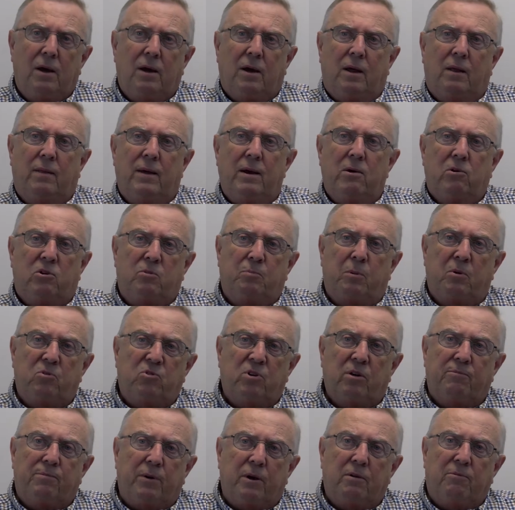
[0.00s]
in their
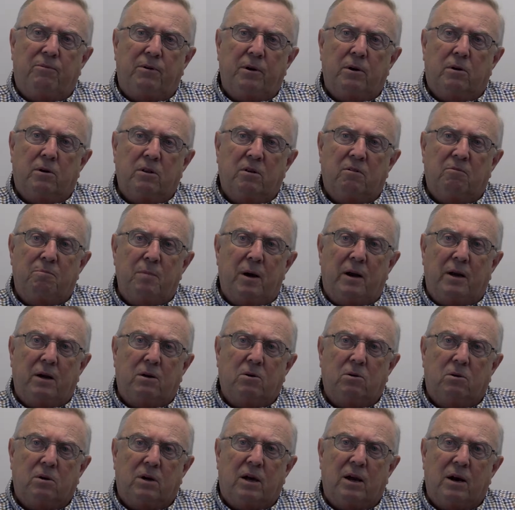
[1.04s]
specific field of
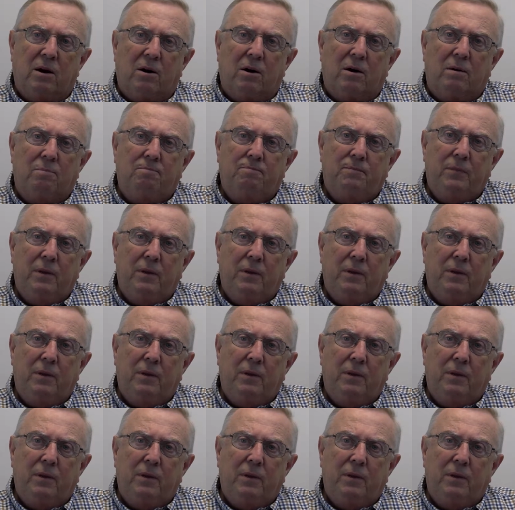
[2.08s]
medical care.